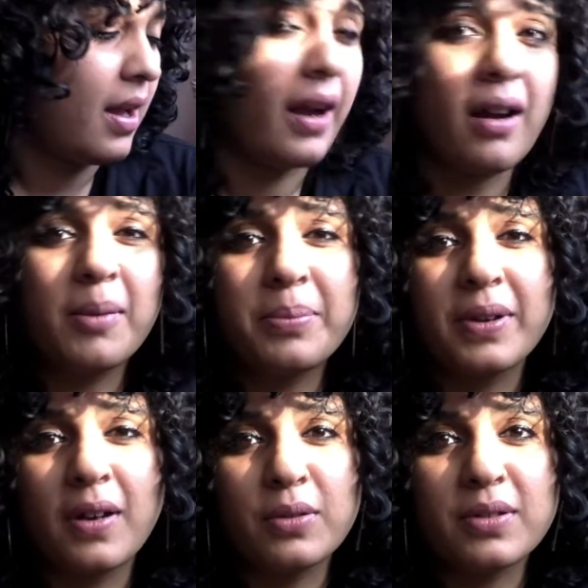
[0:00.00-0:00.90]
I can't
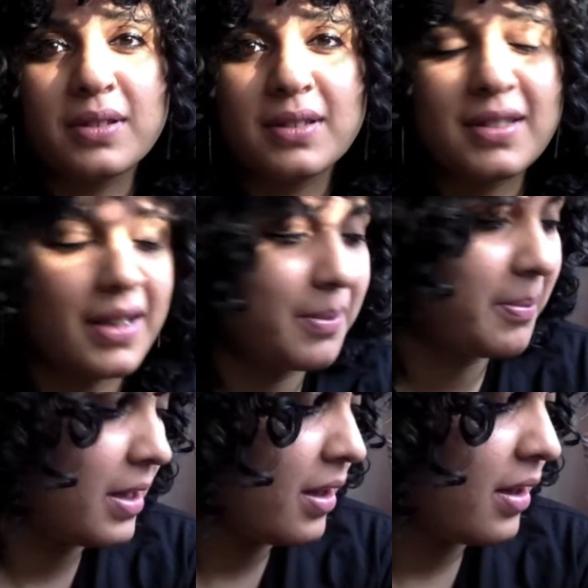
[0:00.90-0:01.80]
pronounce this name.
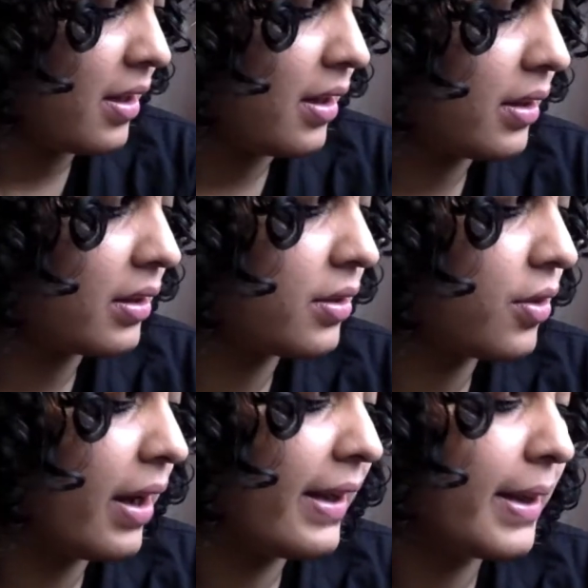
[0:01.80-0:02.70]

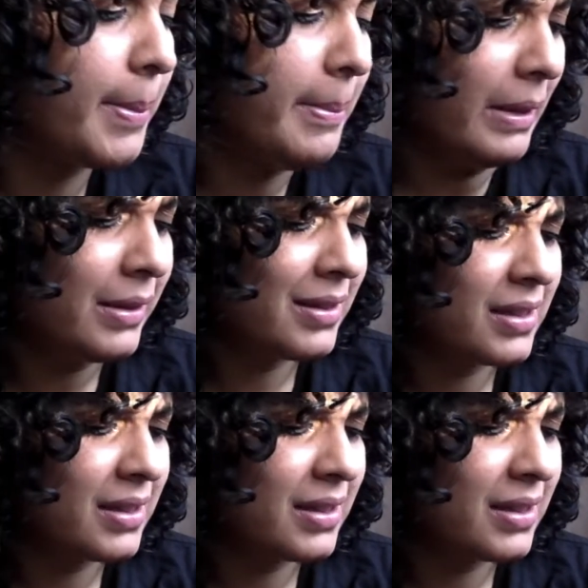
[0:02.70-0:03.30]
Graeme?